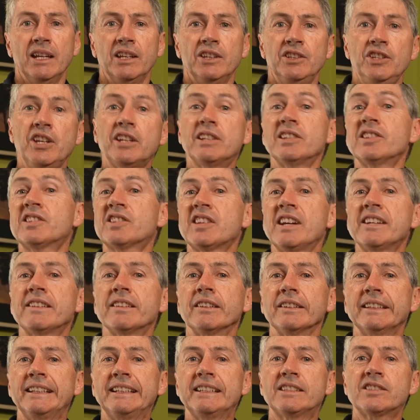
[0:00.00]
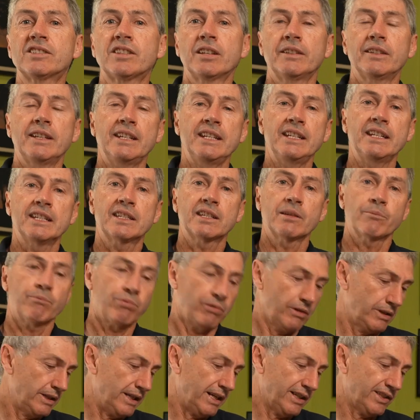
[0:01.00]
You can see the links to these
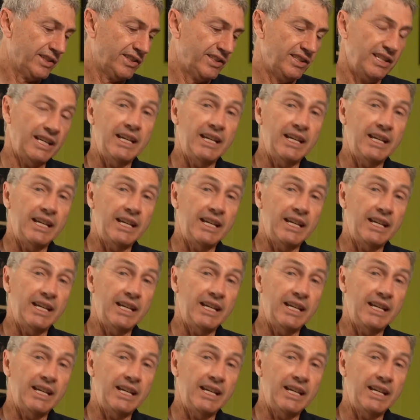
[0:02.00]
products